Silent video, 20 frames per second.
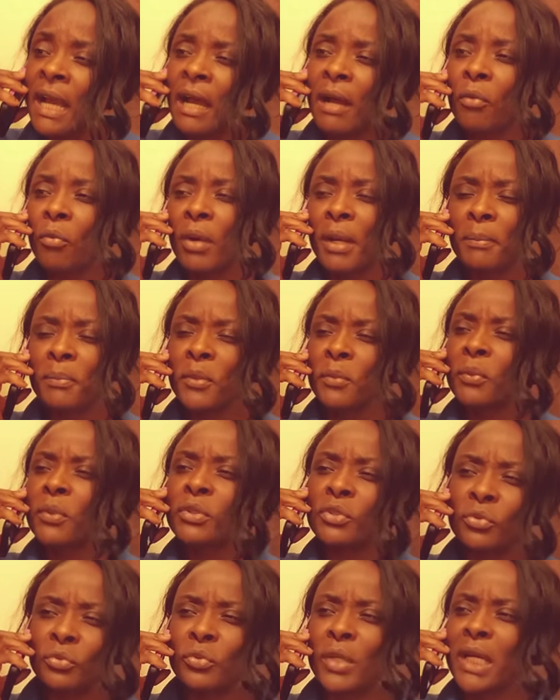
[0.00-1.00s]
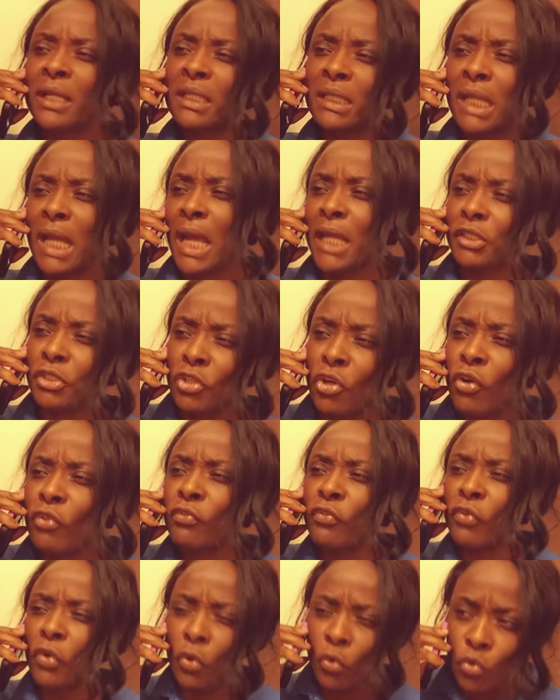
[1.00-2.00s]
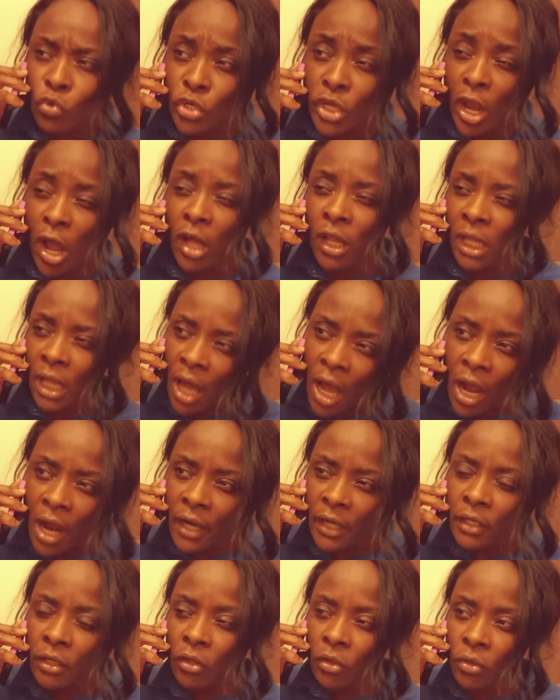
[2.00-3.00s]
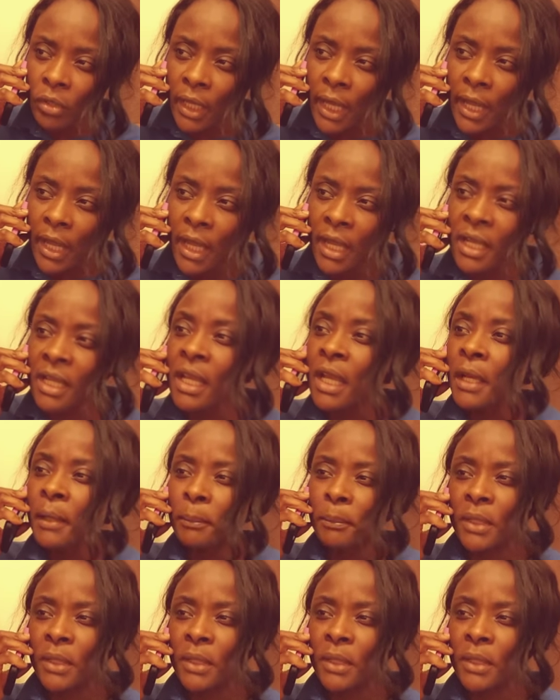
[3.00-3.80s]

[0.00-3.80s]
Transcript: I want people to recognize y'all for who y'all are, okay?